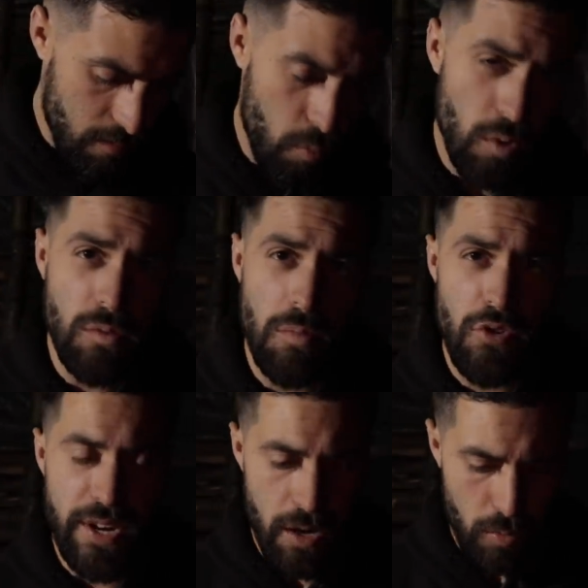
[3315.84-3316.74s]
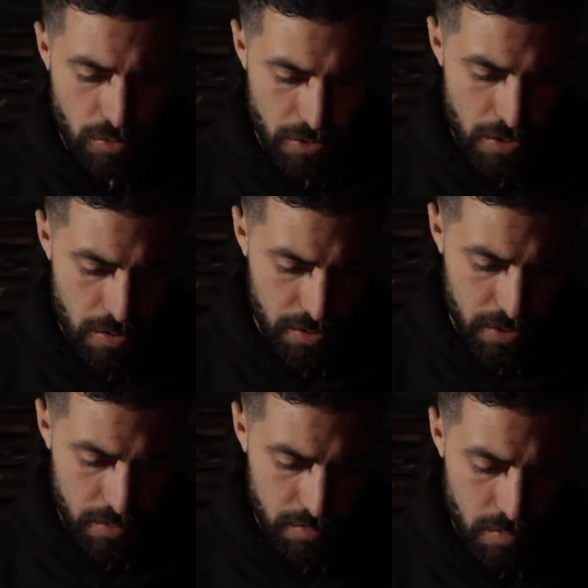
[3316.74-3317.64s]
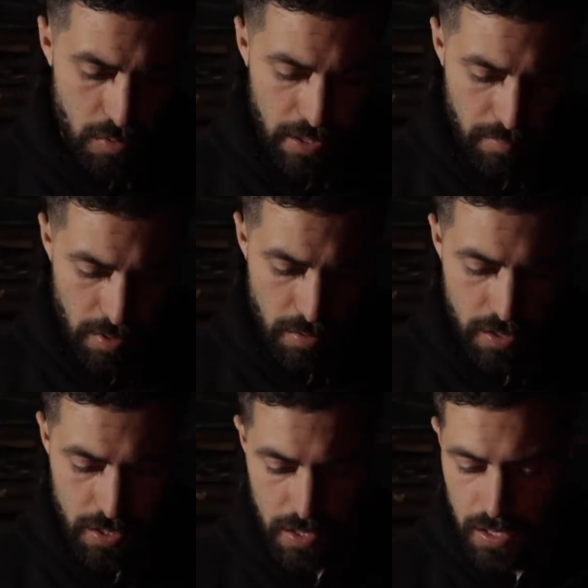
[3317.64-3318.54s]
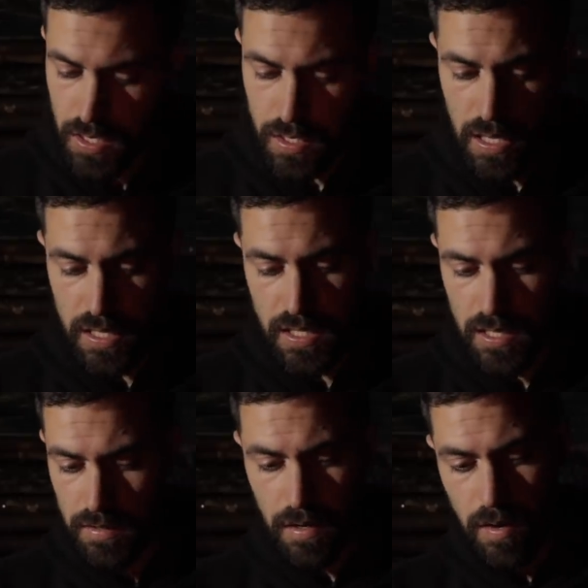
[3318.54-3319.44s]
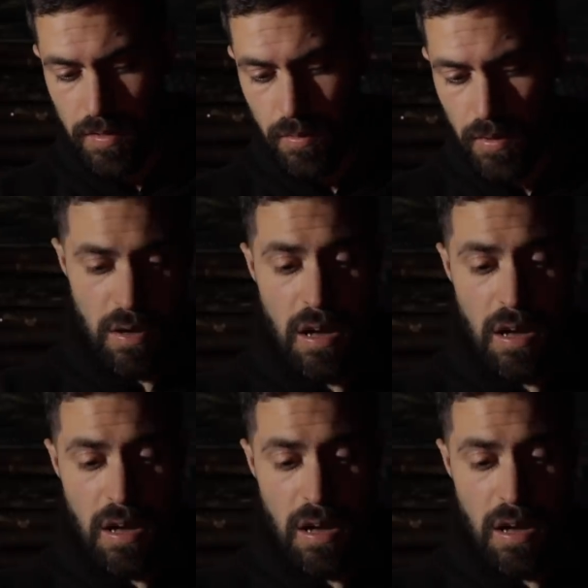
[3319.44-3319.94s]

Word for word: Wool, merino wool socks, walking boots, that's it, clothing-wise.